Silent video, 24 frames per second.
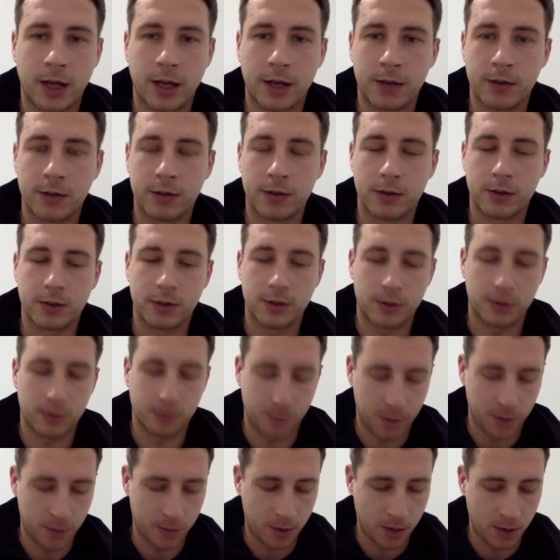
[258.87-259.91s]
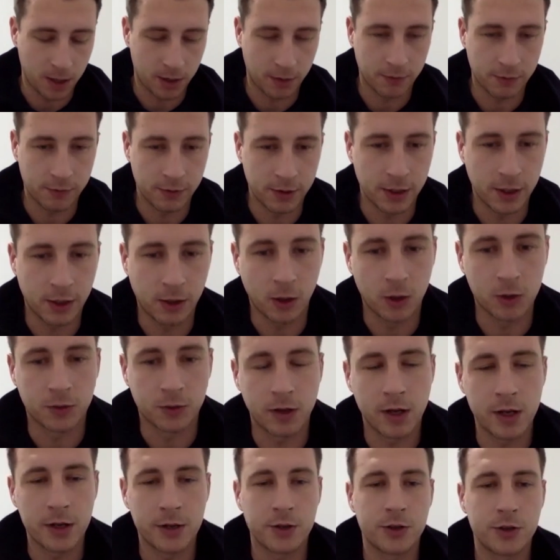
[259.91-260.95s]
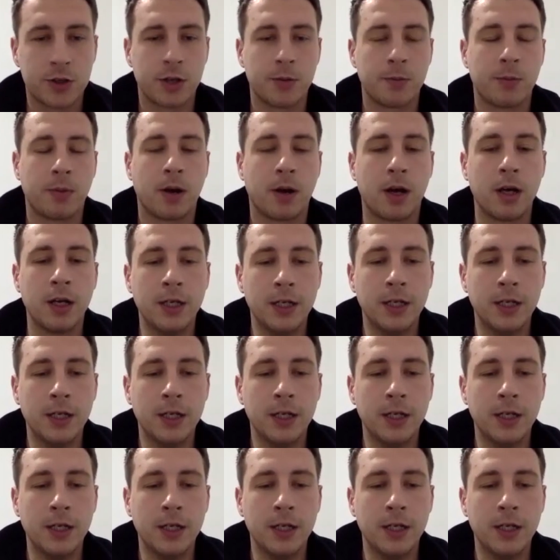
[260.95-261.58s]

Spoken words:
And me and Mark have a really close relationship. But